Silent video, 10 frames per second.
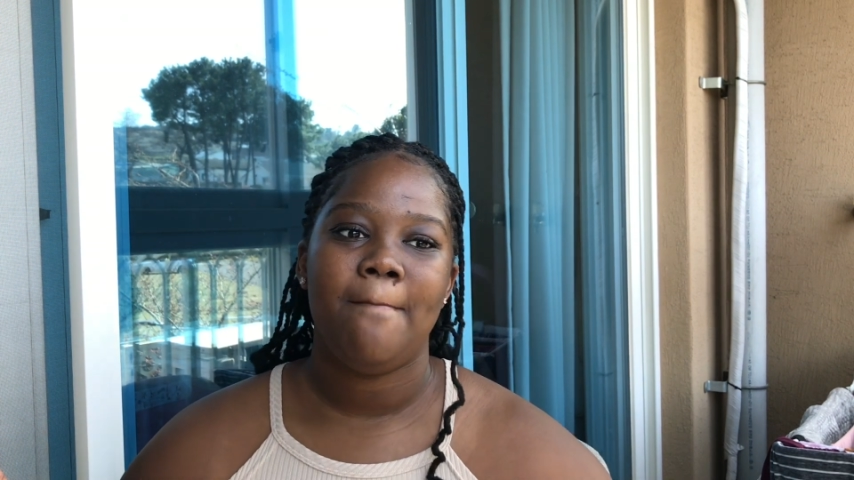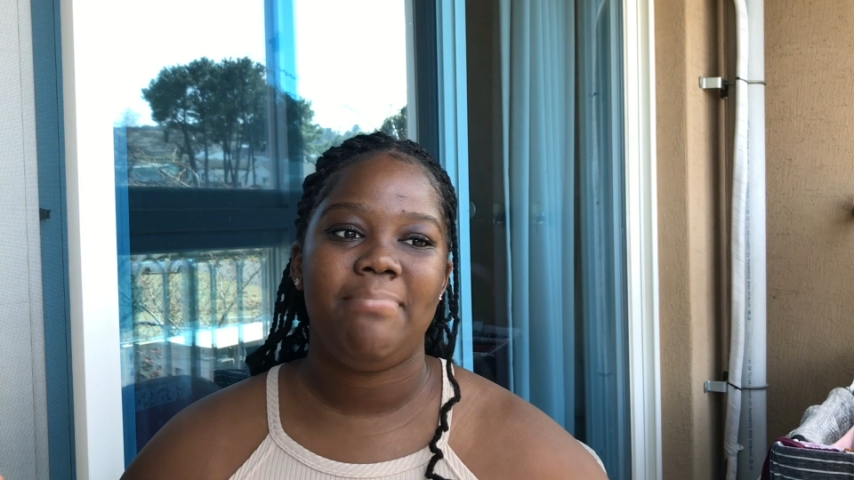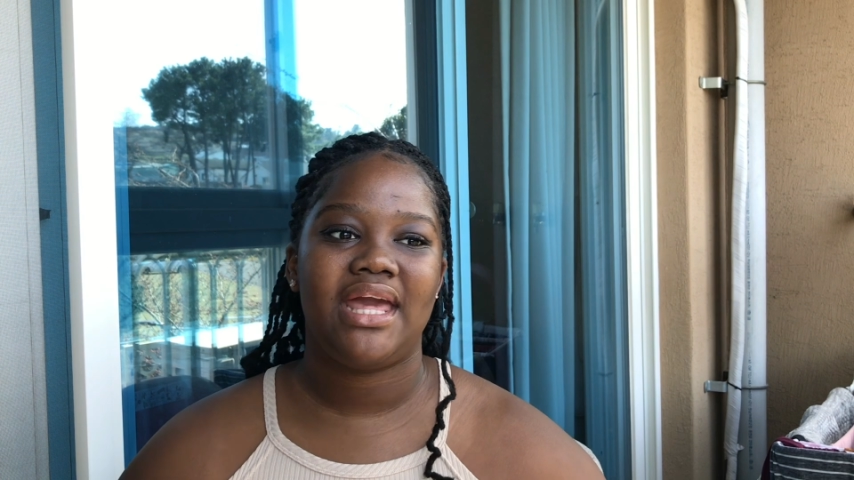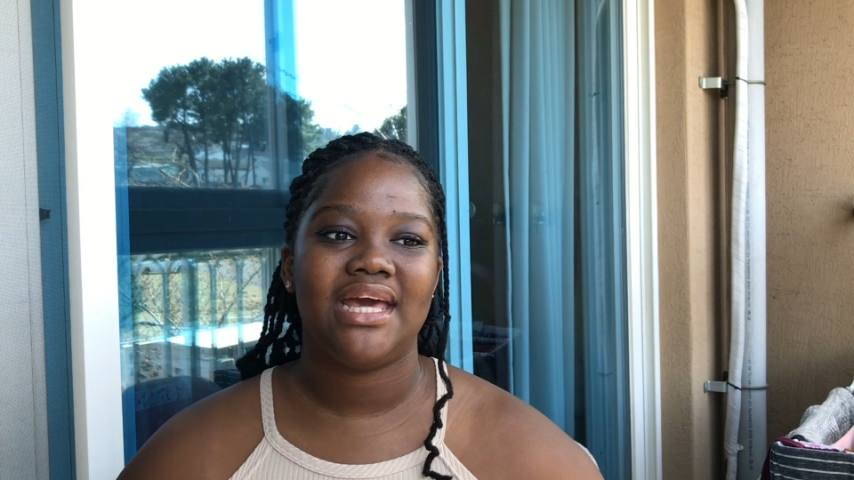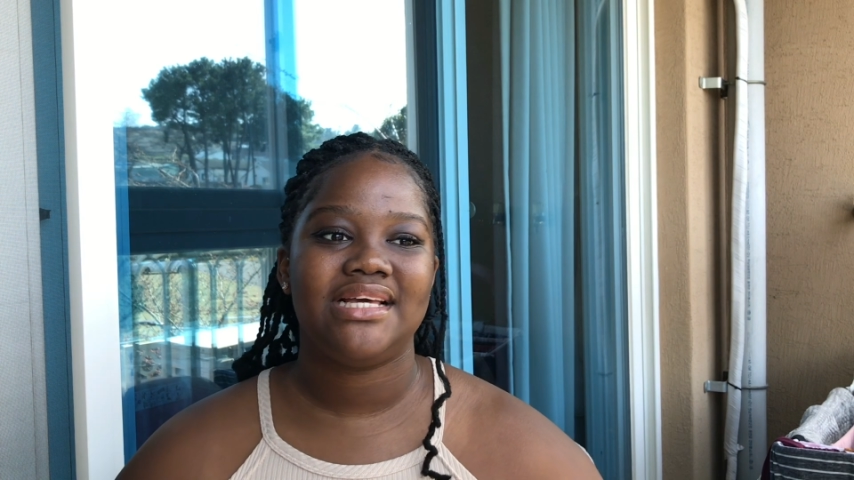
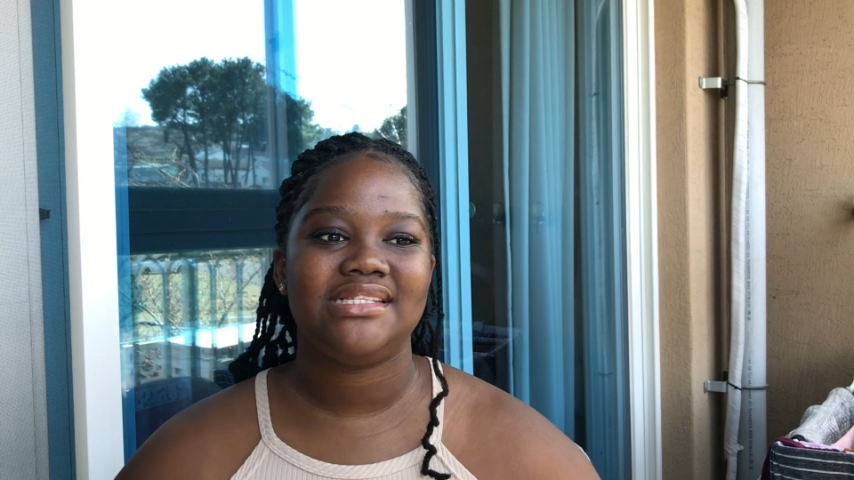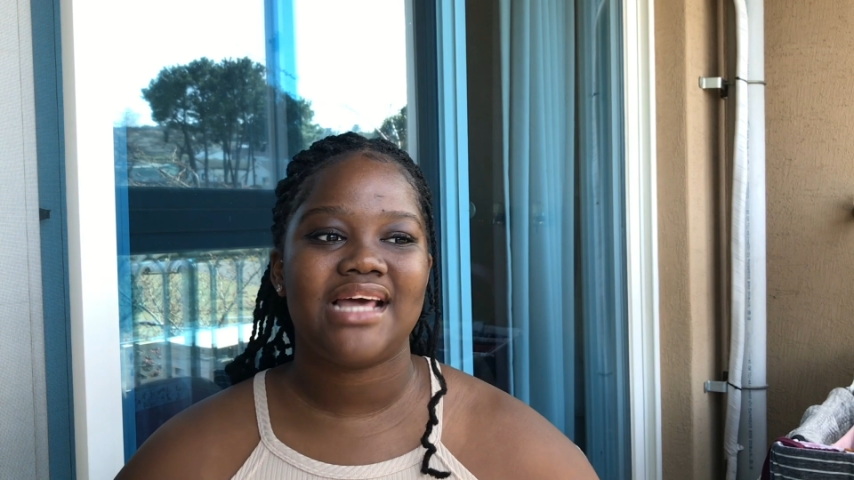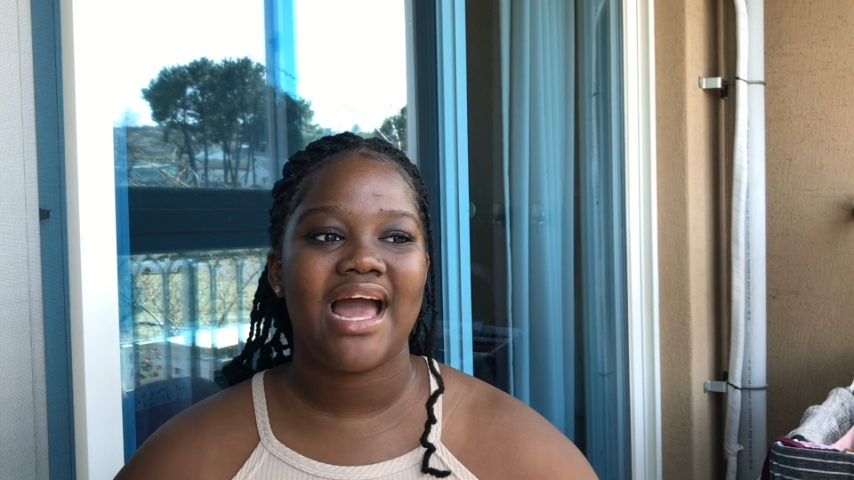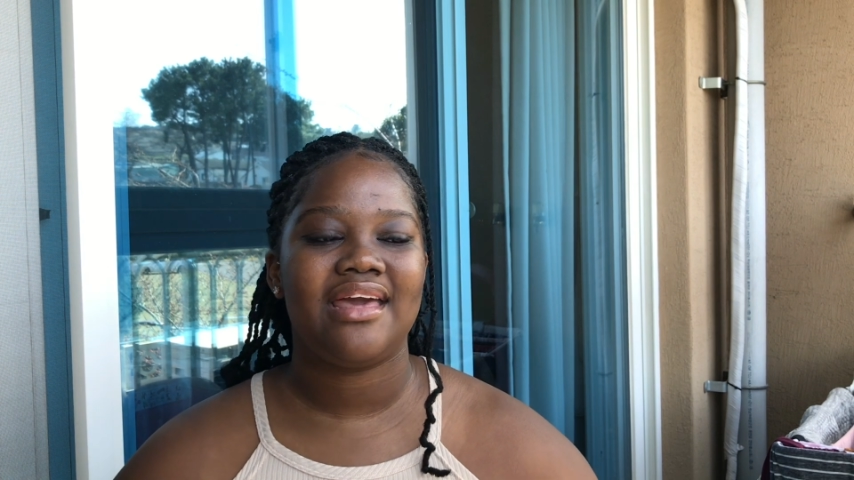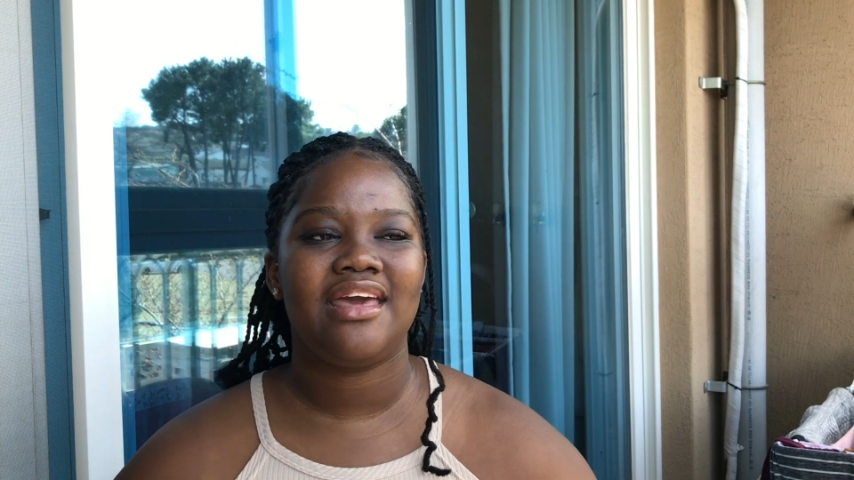because
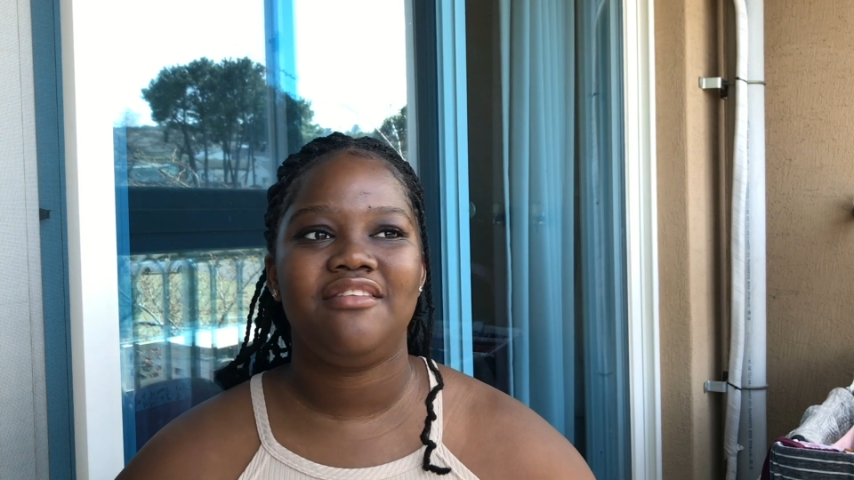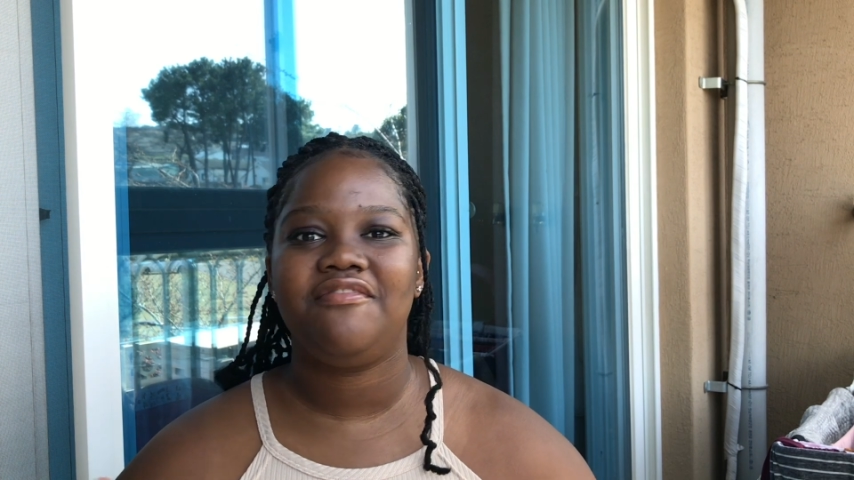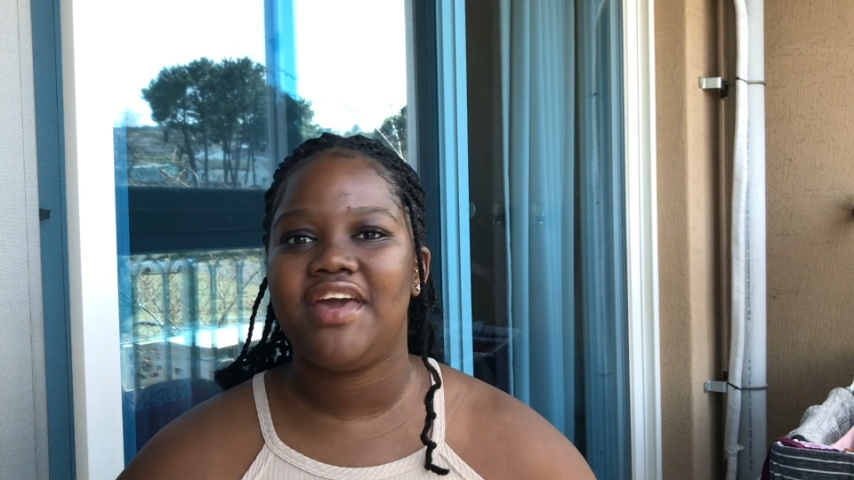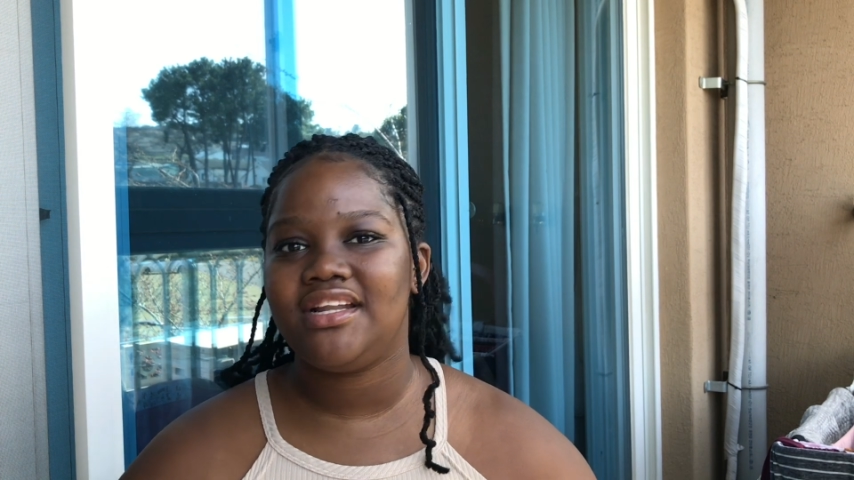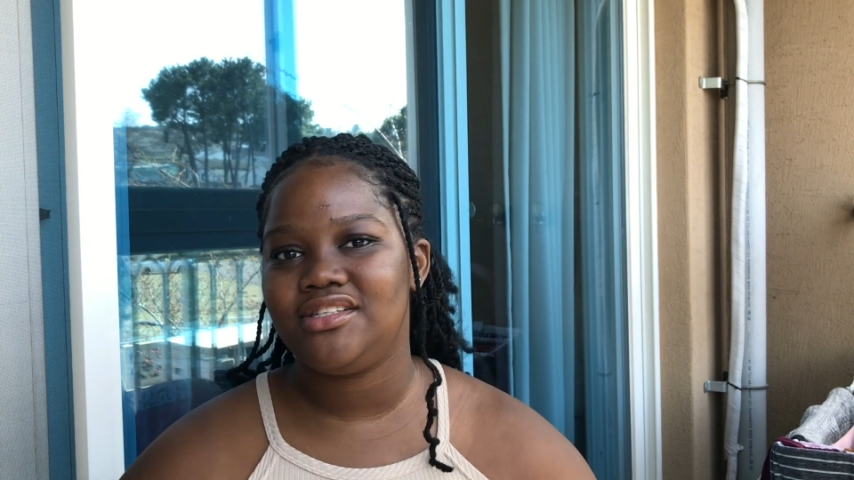I can
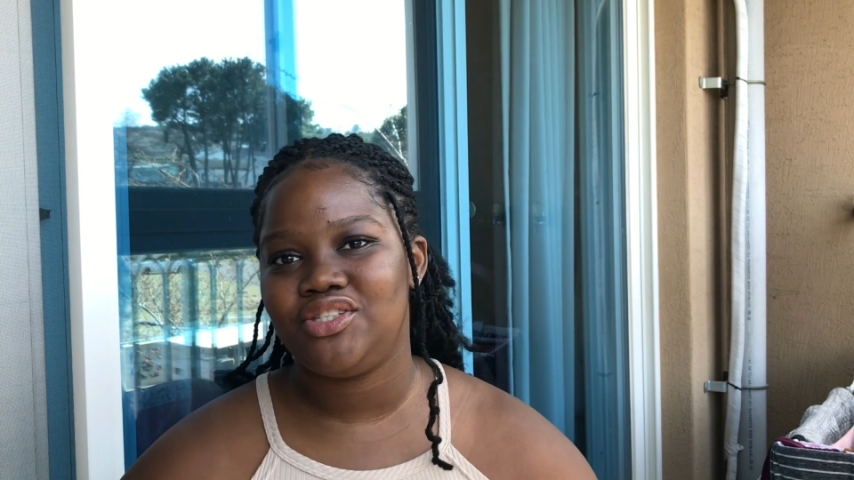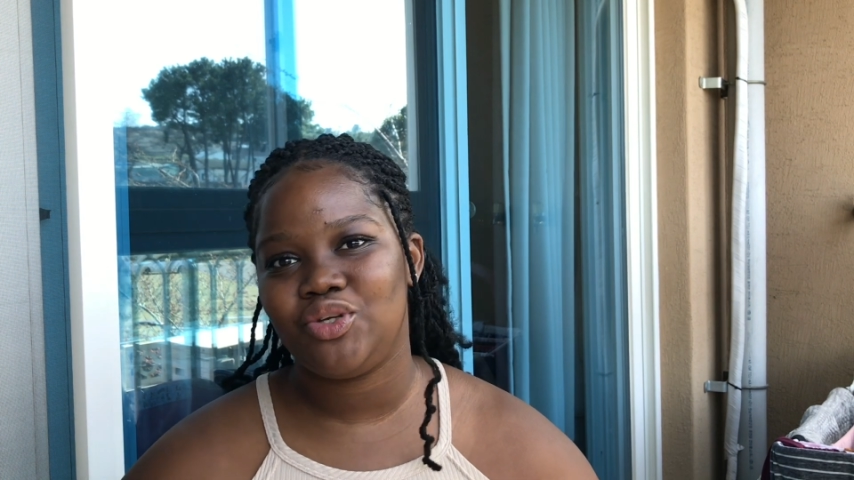vent